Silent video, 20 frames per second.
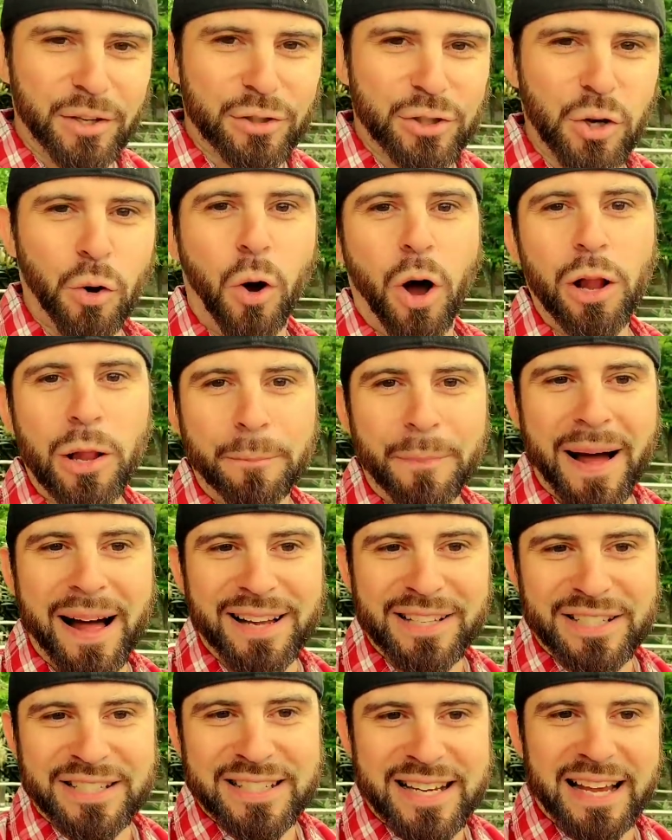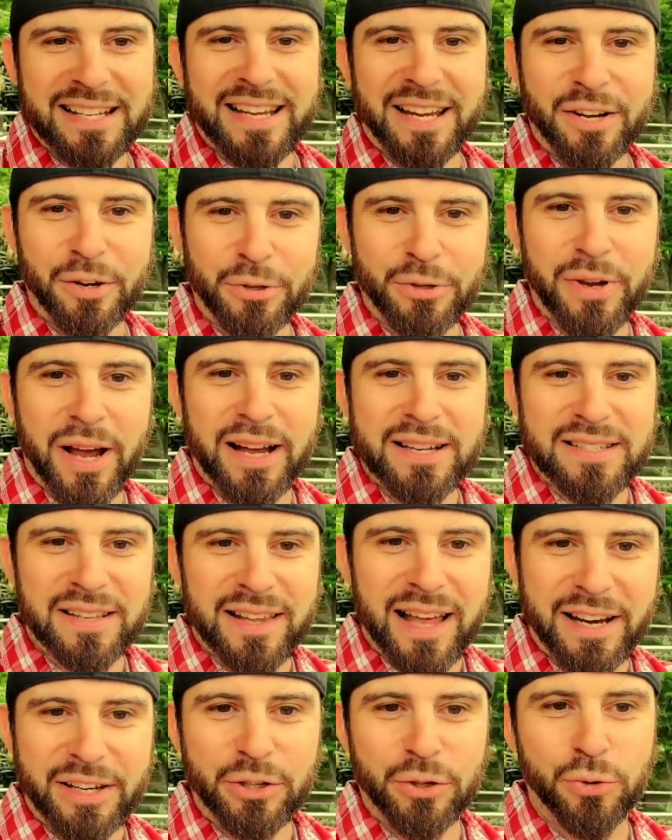all apologies, guys. I know you guys, a
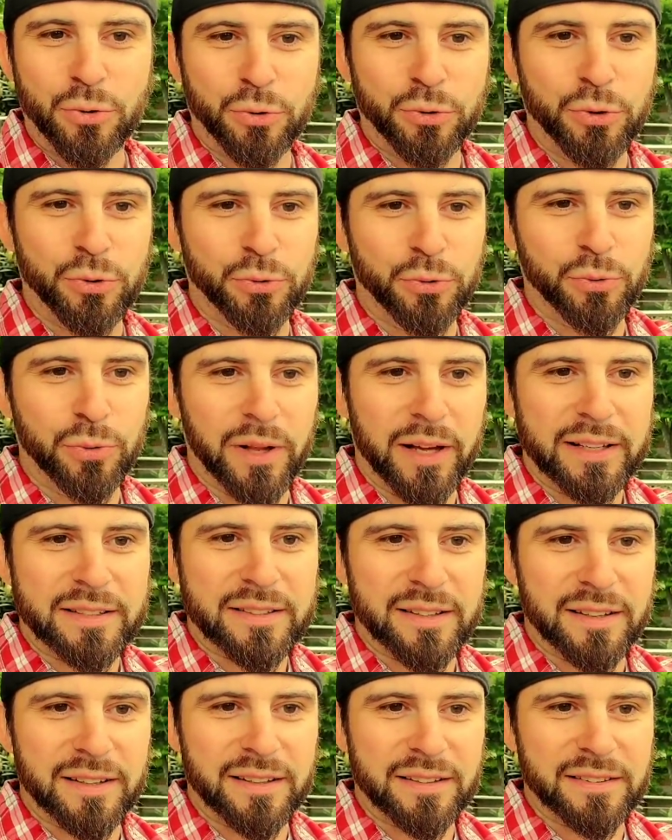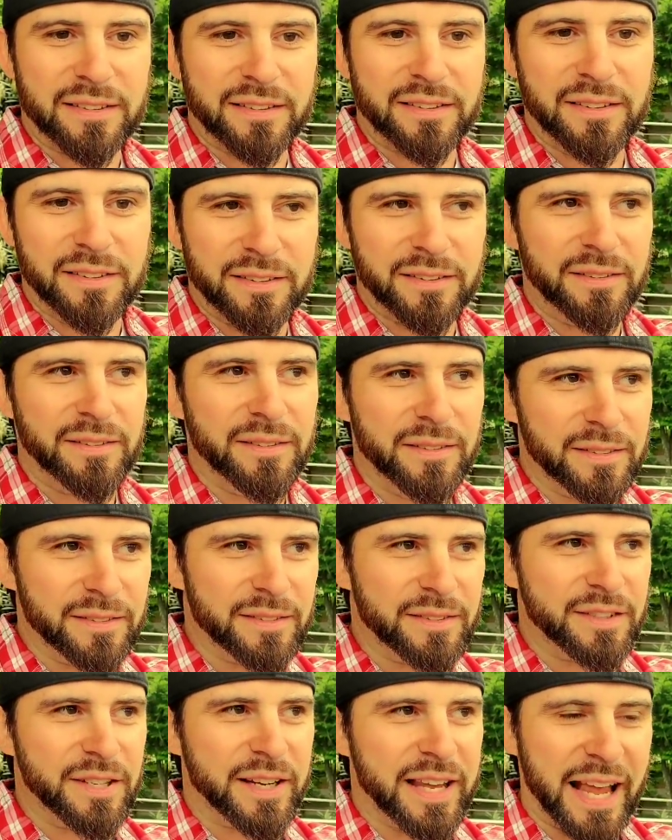lot of you like to
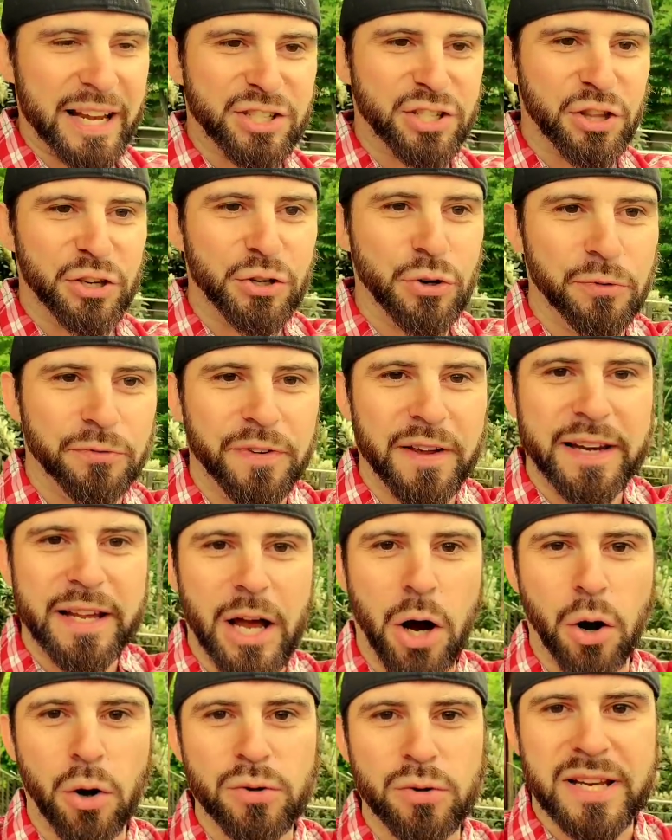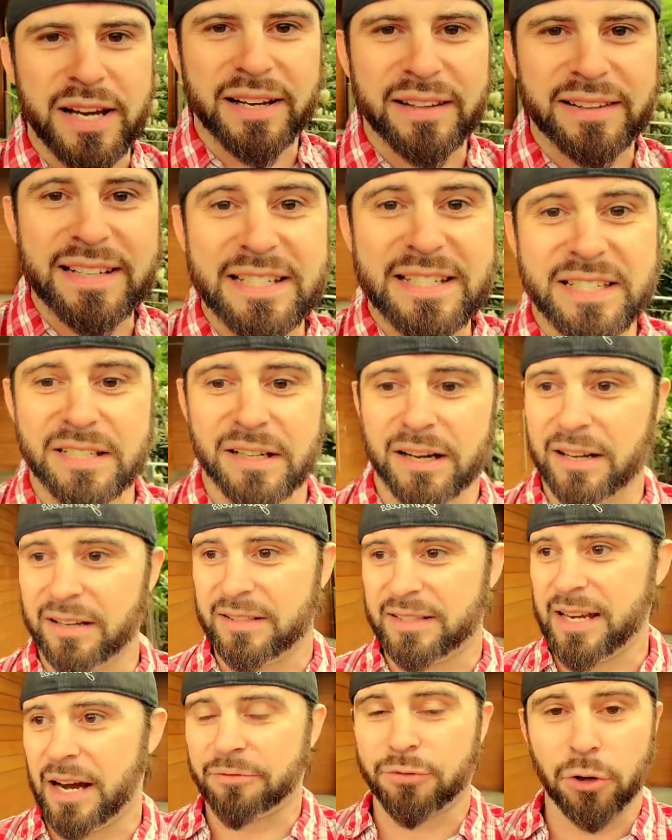catch the new videos, and at least
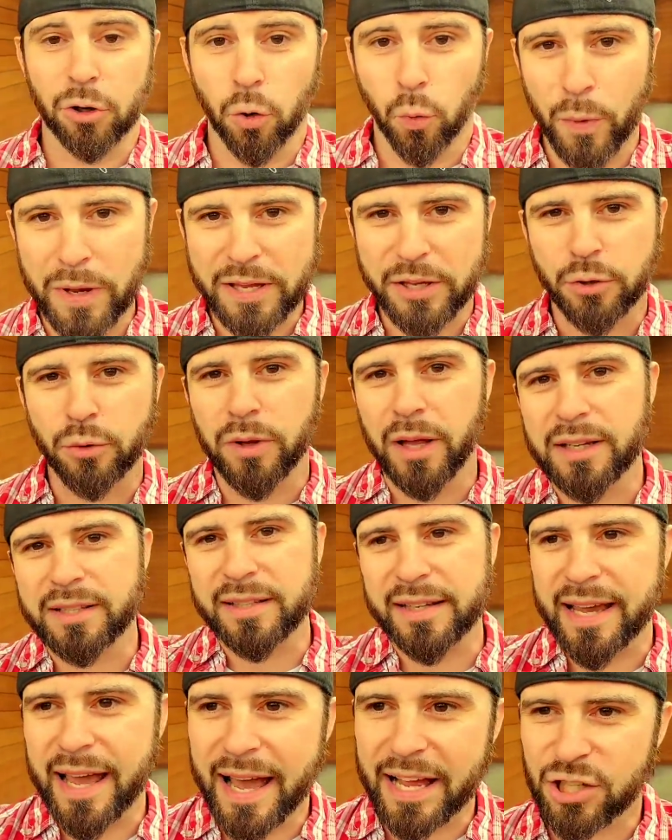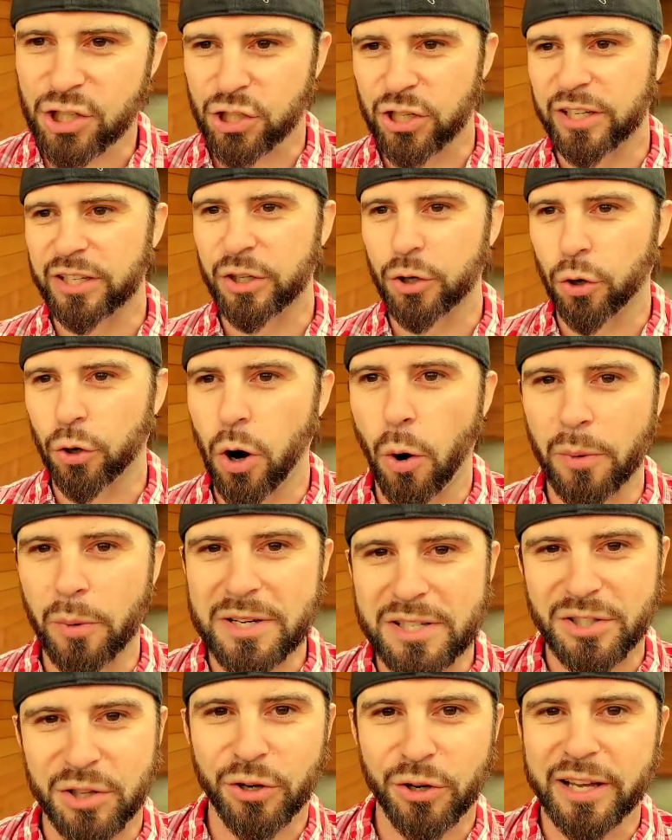several a week you like to catch, and you're
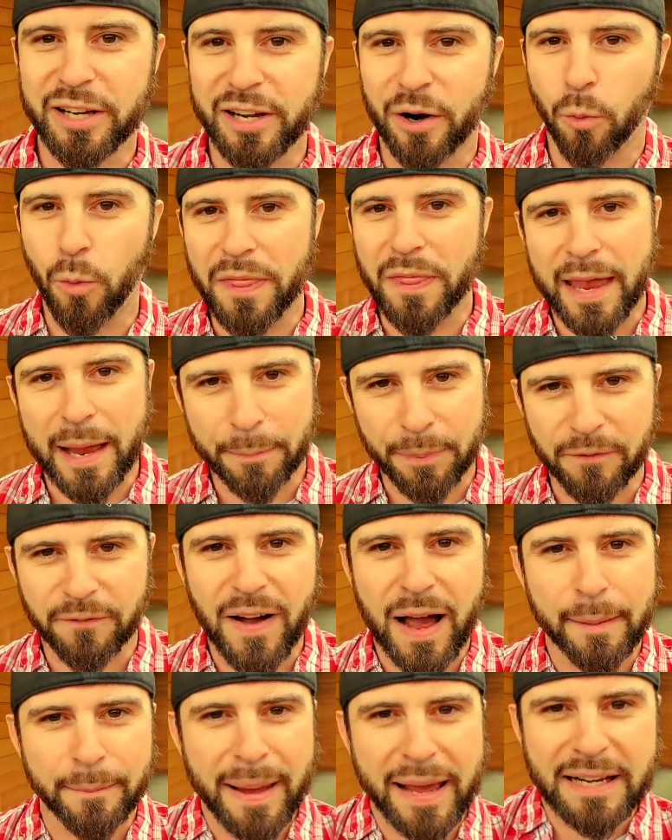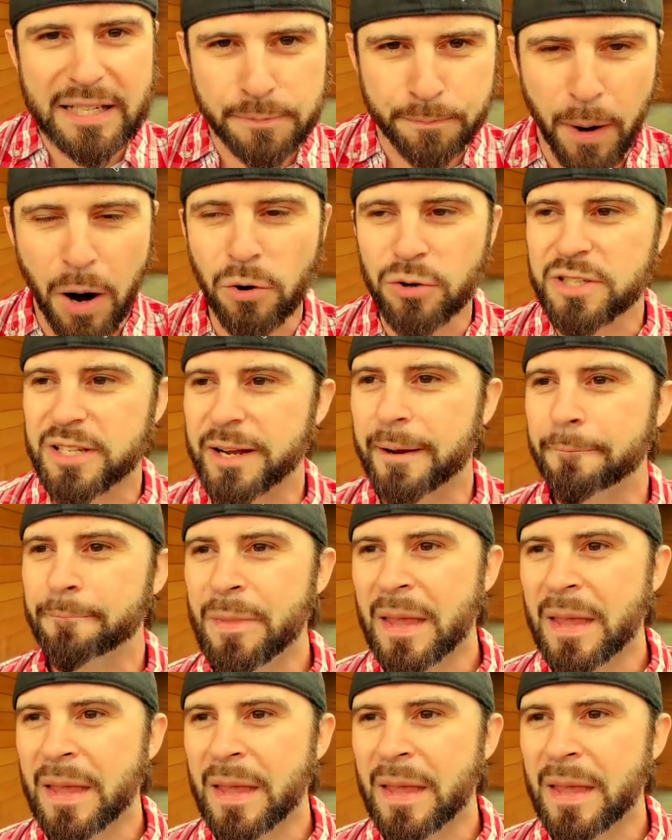always looking at when the Amplified Man is posting.